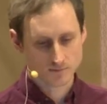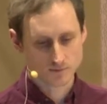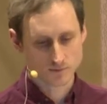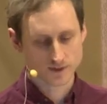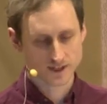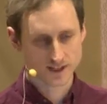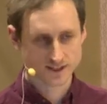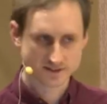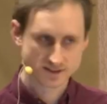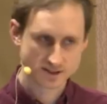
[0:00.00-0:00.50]

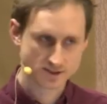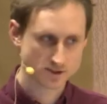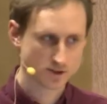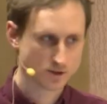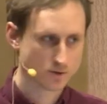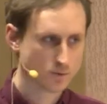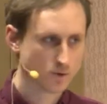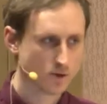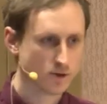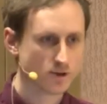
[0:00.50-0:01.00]
It is digital
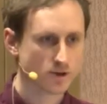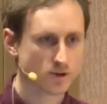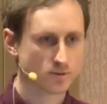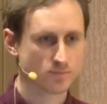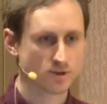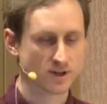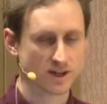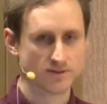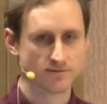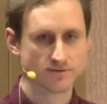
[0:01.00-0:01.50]
work,
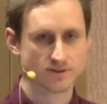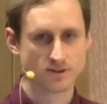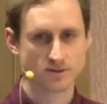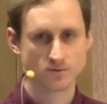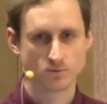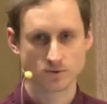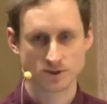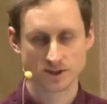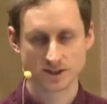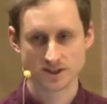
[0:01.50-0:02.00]
but I feel
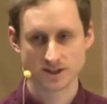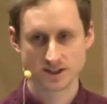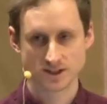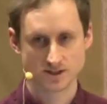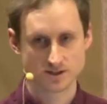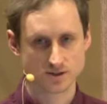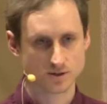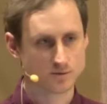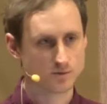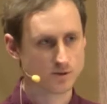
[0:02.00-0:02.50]
within the
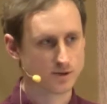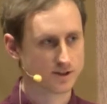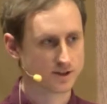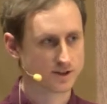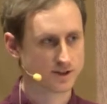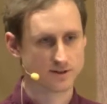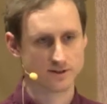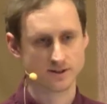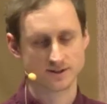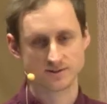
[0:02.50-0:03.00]
digital work
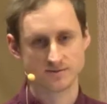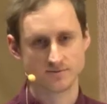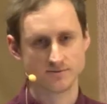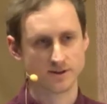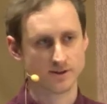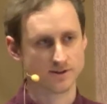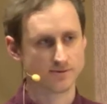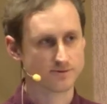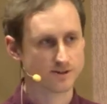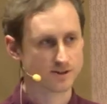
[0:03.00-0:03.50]
there are some
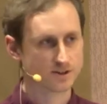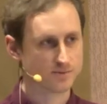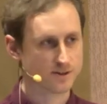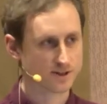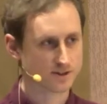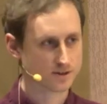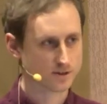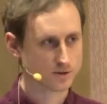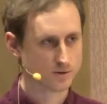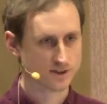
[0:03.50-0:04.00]
very
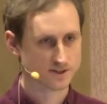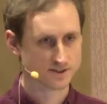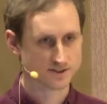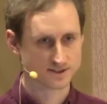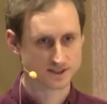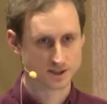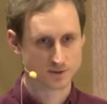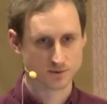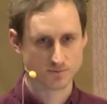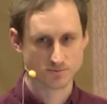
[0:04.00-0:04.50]
fundamental questions
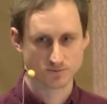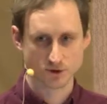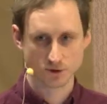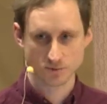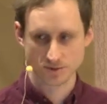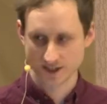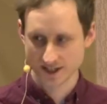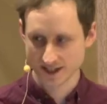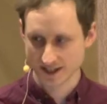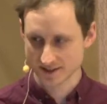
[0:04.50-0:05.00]
that we're
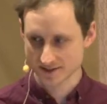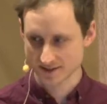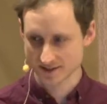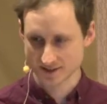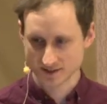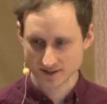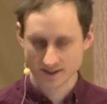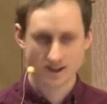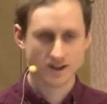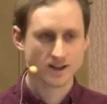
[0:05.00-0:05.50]
probing at
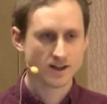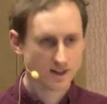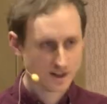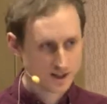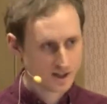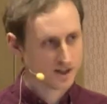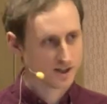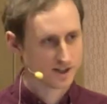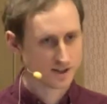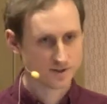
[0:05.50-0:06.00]
and
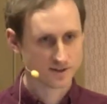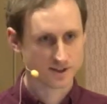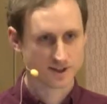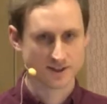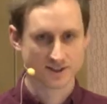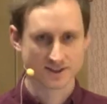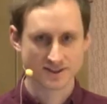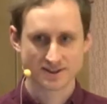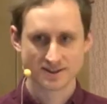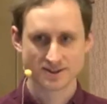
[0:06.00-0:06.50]

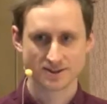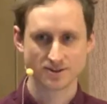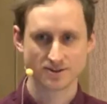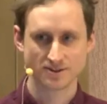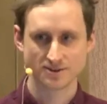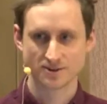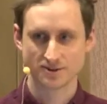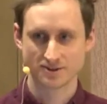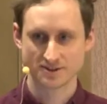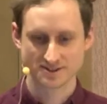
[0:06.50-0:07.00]
annoying
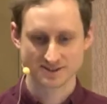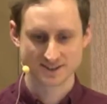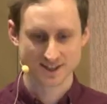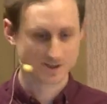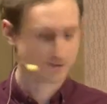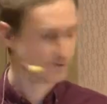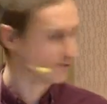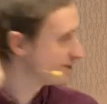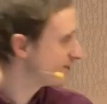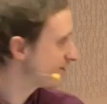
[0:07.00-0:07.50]
curatorial
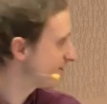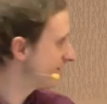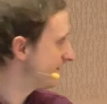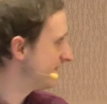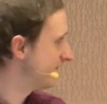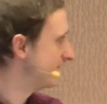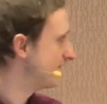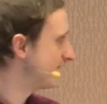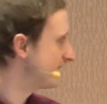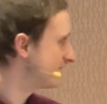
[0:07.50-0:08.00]
staff with,
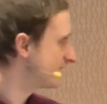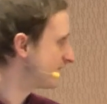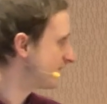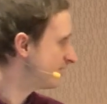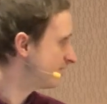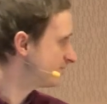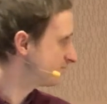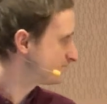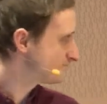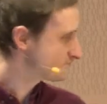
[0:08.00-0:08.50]
and so
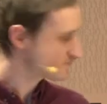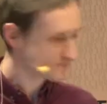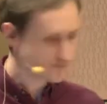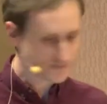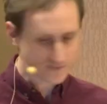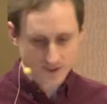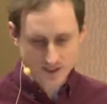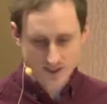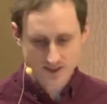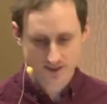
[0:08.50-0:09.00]
on.
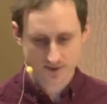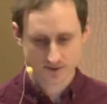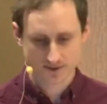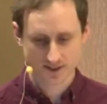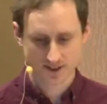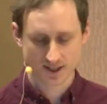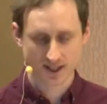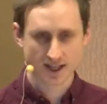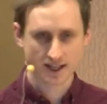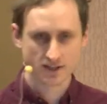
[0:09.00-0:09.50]
So it's
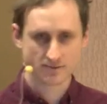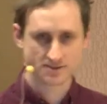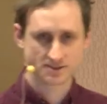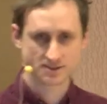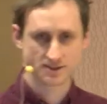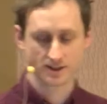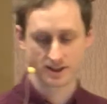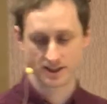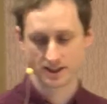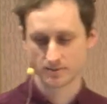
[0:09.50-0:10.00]
a live
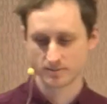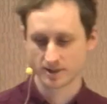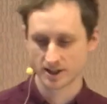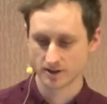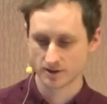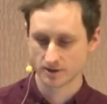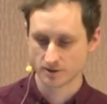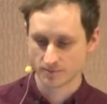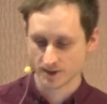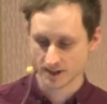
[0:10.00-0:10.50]
study, in my
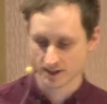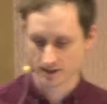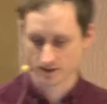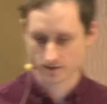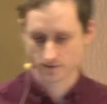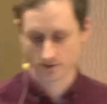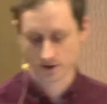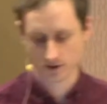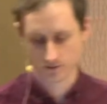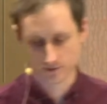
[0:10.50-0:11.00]
own opinion,
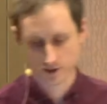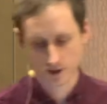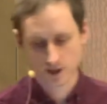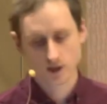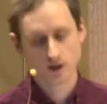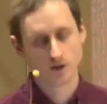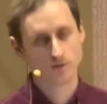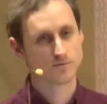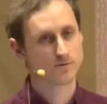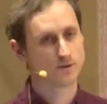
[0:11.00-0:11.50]

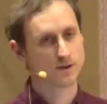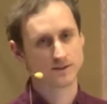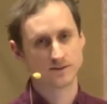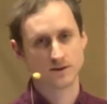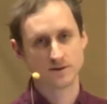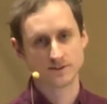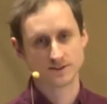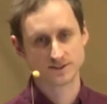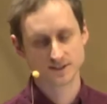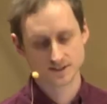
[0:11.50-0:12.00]

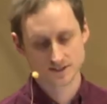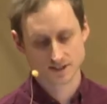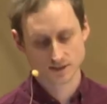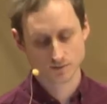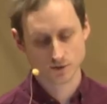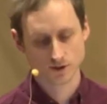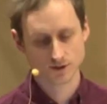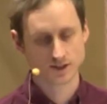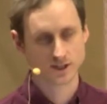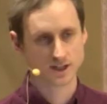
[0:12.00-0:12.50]
of essentially
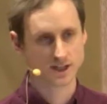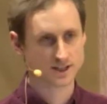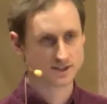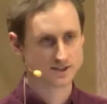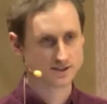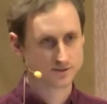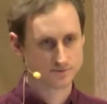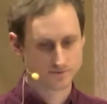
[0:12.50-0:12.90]
what the collections are